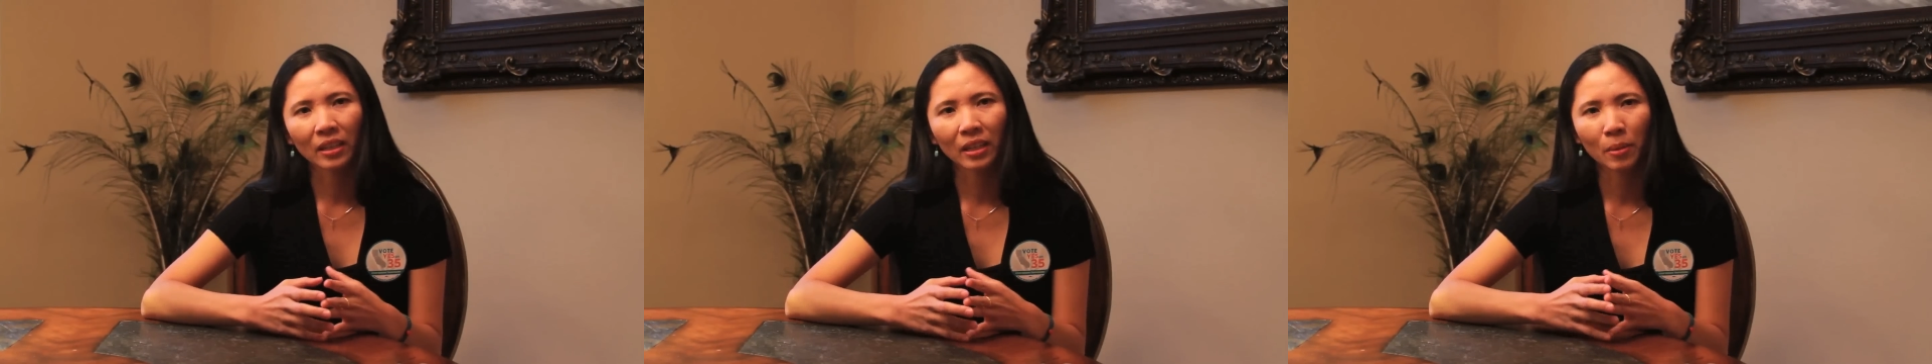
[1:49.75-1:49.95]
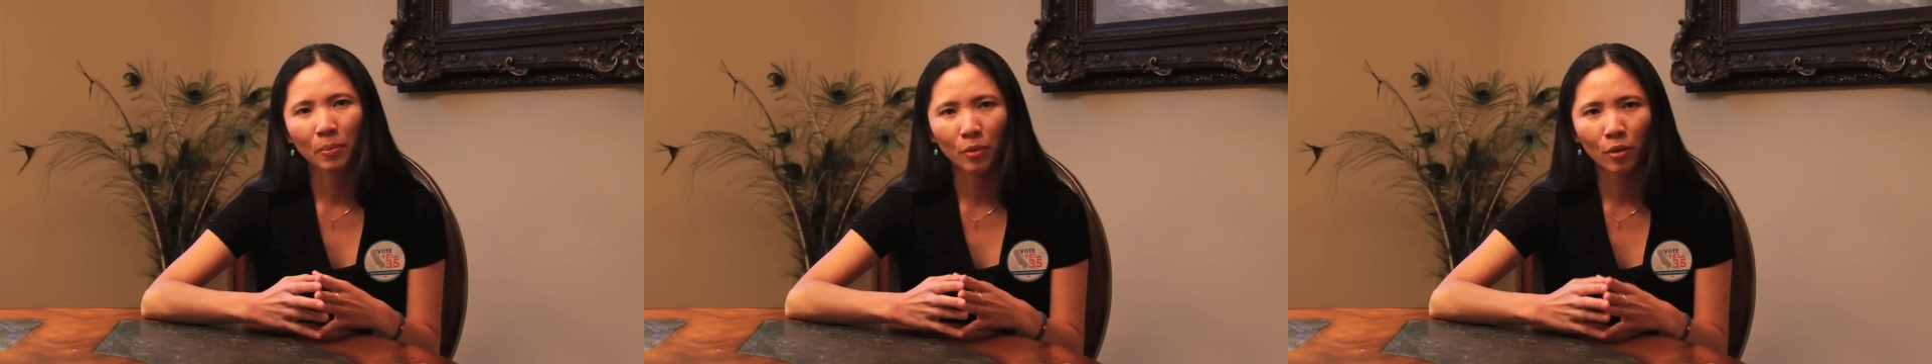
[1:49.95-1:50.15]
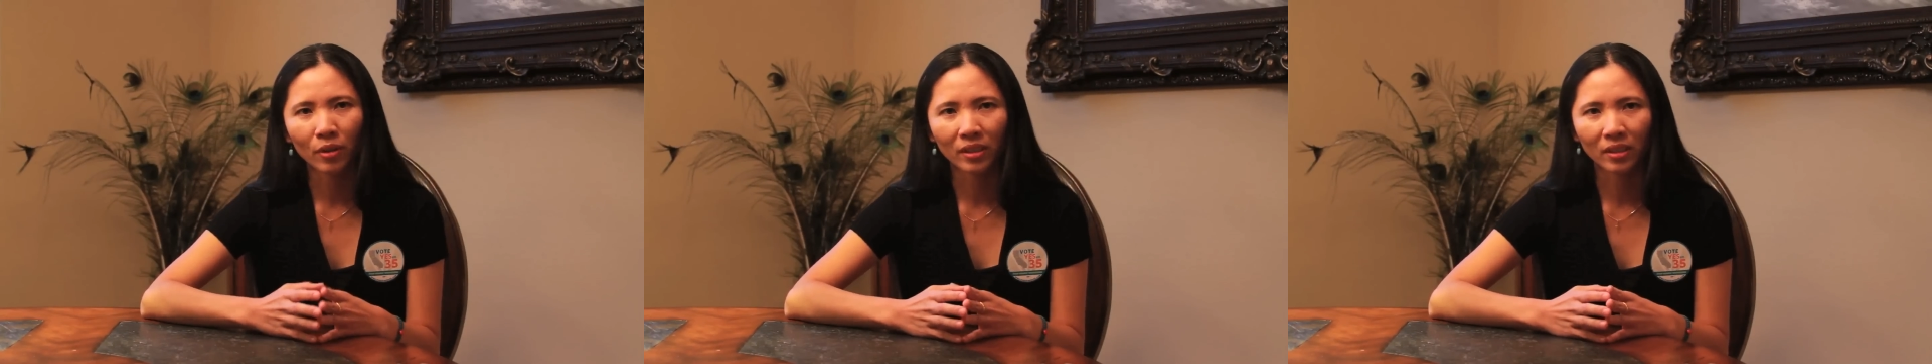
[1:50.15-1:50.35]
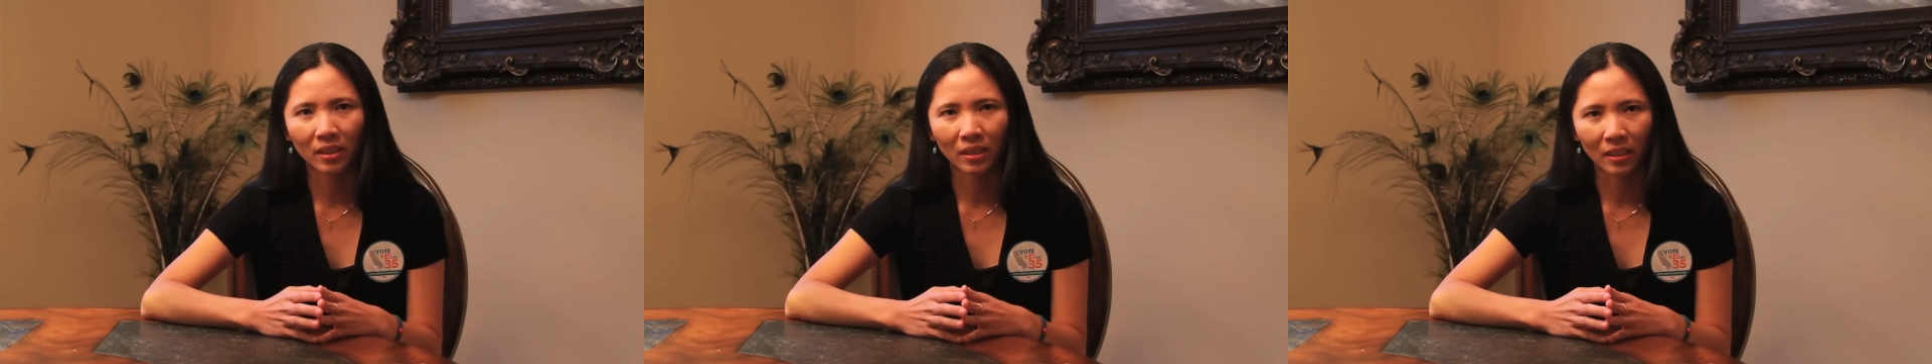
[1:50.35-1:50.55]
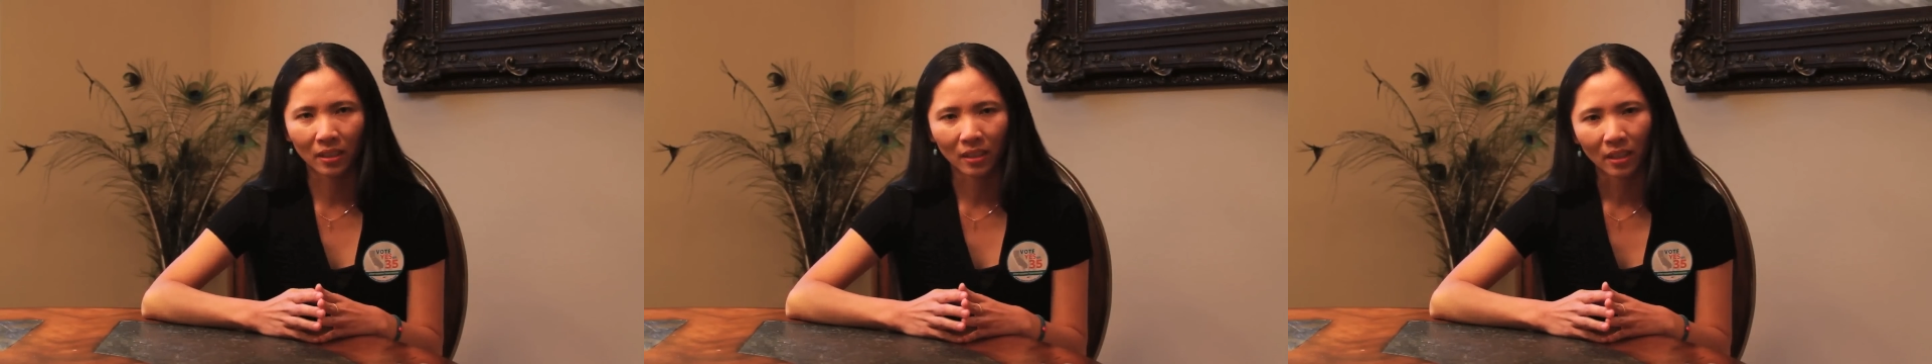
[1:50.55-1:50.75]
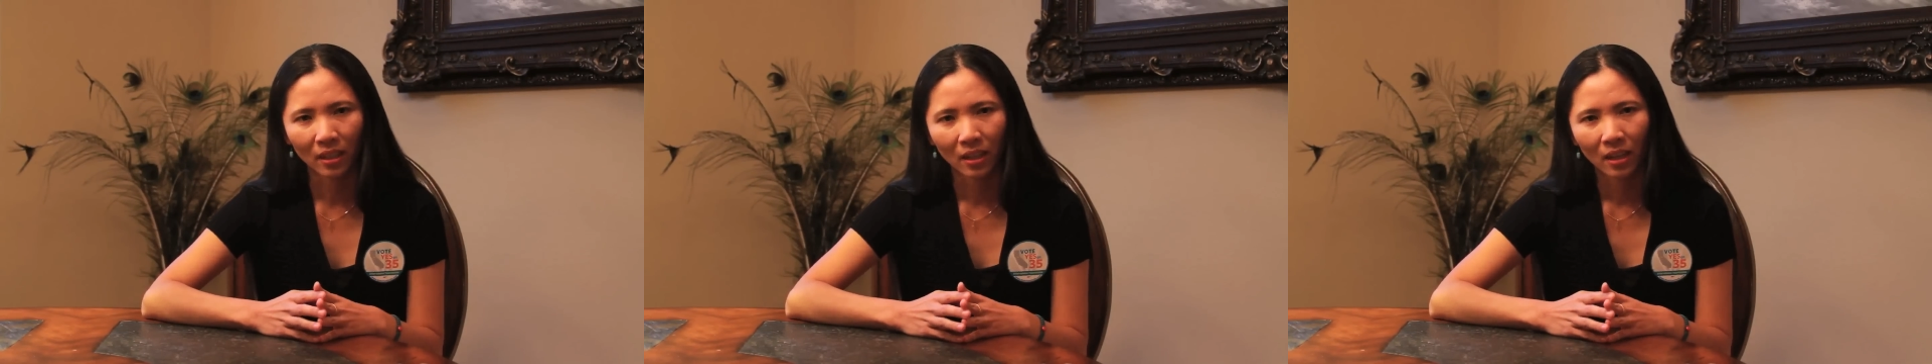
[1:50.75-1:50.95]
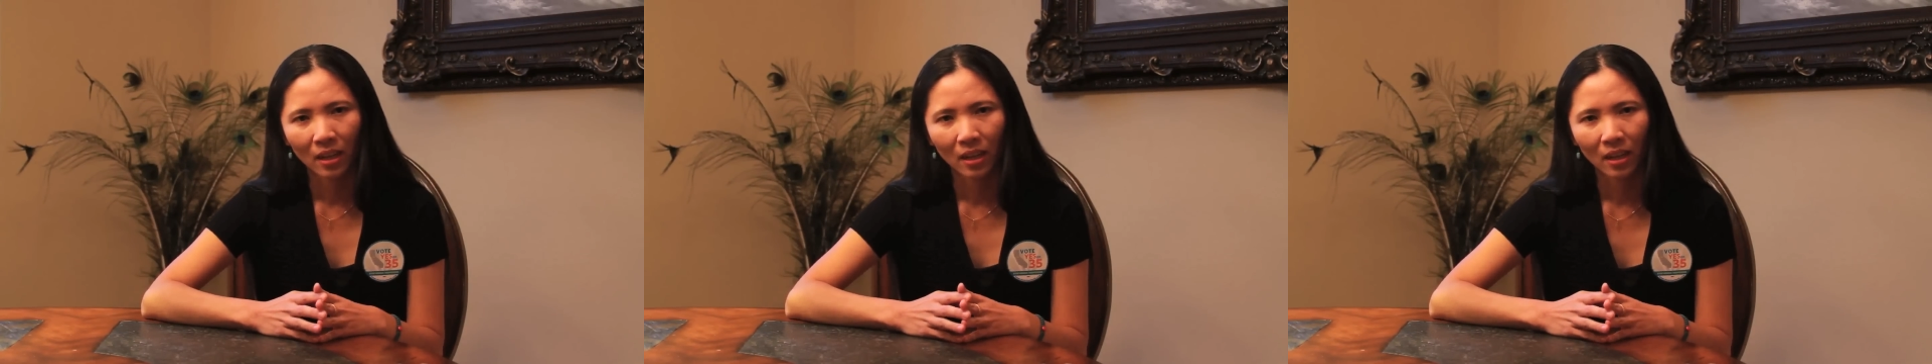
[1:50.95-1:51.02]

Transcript: community,